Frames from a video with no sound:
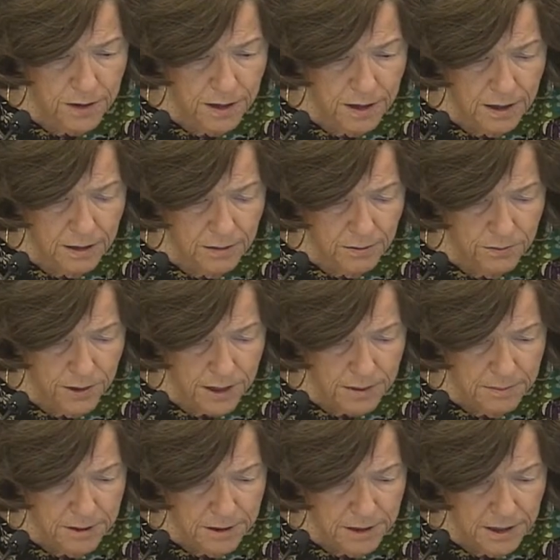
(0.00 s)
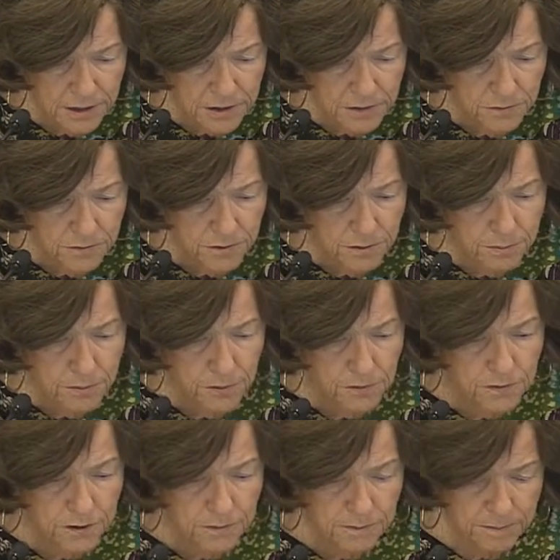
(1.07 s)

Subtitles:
recommendation for approval.